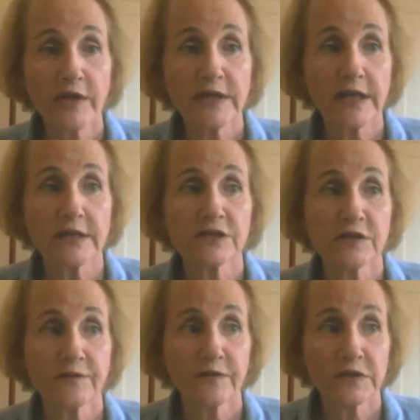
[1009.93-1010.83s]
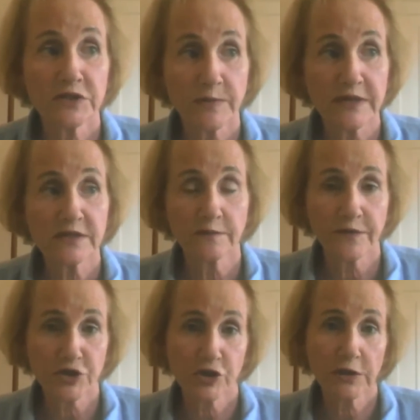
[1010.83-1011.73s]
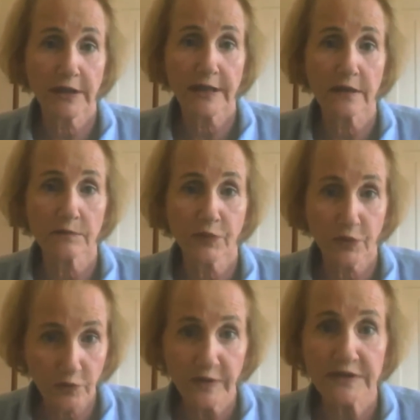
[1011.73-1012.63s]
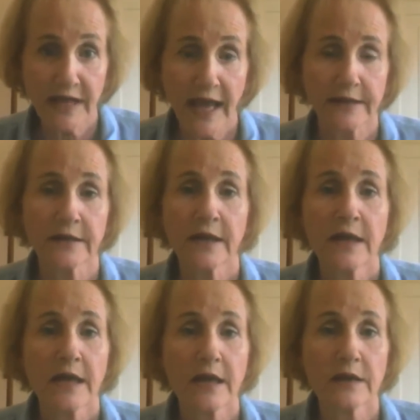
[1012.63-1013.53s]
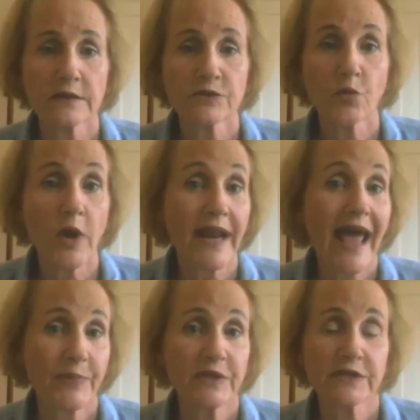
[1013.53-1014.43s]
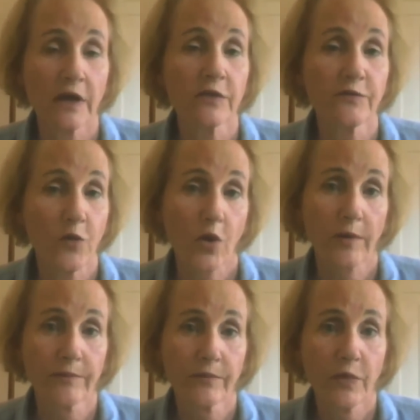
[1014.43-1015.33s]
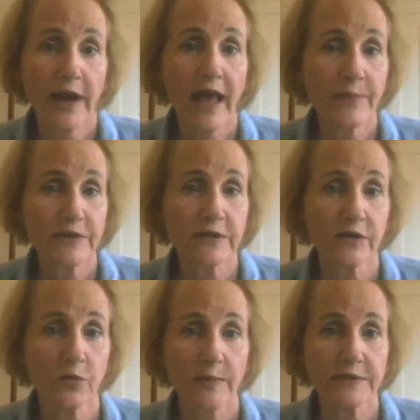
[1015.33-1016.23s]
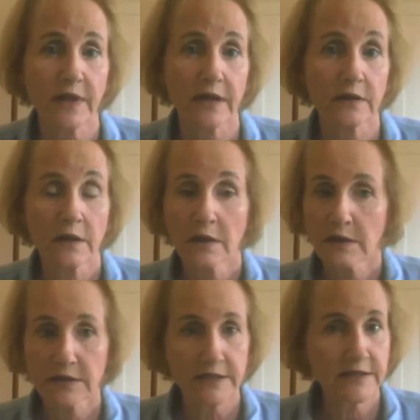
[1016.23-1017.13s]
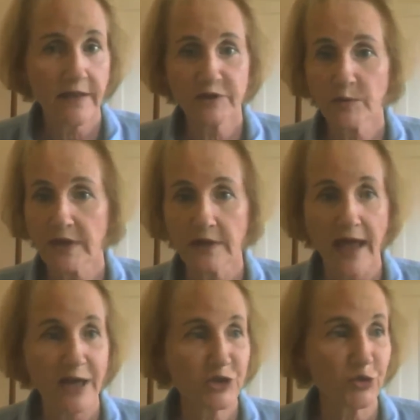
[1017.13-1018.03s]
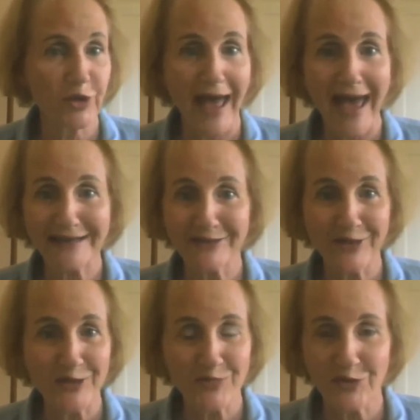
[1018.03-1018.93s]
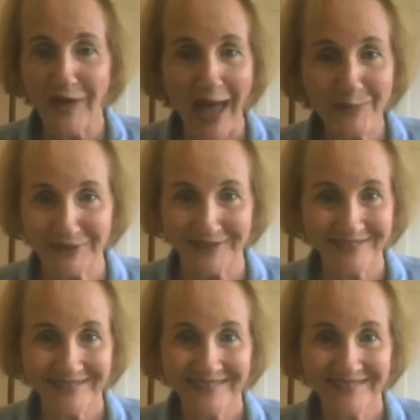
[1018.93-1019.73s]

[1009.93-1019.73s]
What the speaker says: they need to be sufficiently prove intent is what happens on the forum, what happens on the website. It doesn't have to be an actual act that they prove happened.